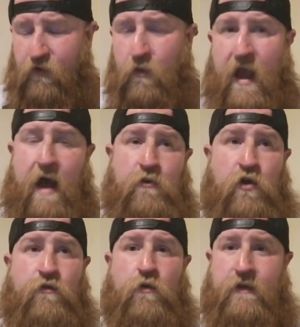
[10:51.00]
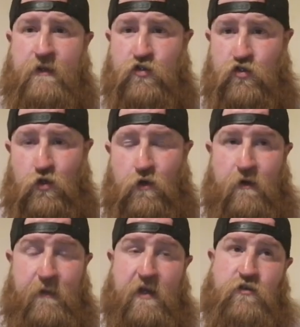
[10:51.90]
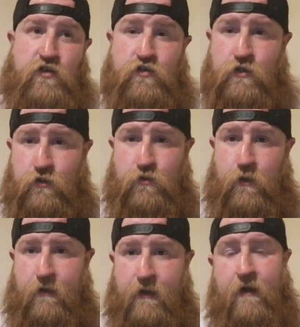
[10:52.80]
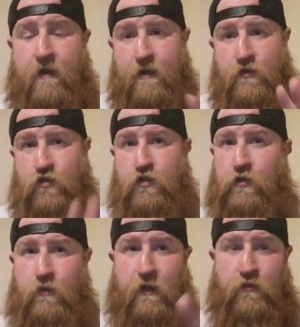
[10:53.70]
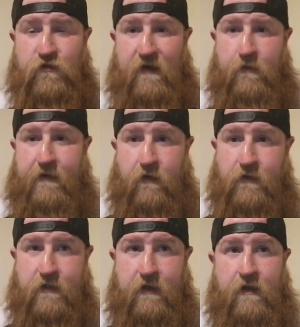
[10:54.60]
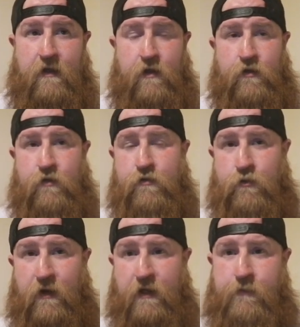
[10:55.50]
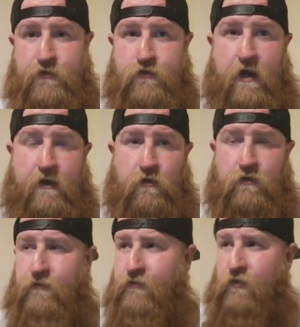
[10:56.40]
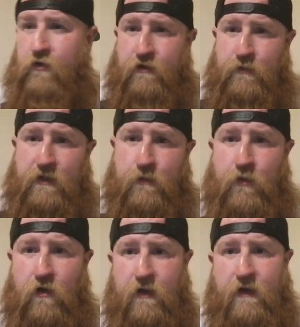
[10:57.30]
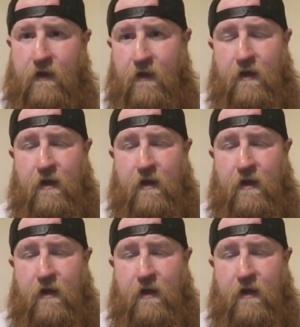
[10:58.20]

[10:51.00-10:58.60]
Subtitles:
So yeah, I'm covering this story because it's newsworthy. Two, he was found guilty. Three, he was jailed, and four, he's been deported.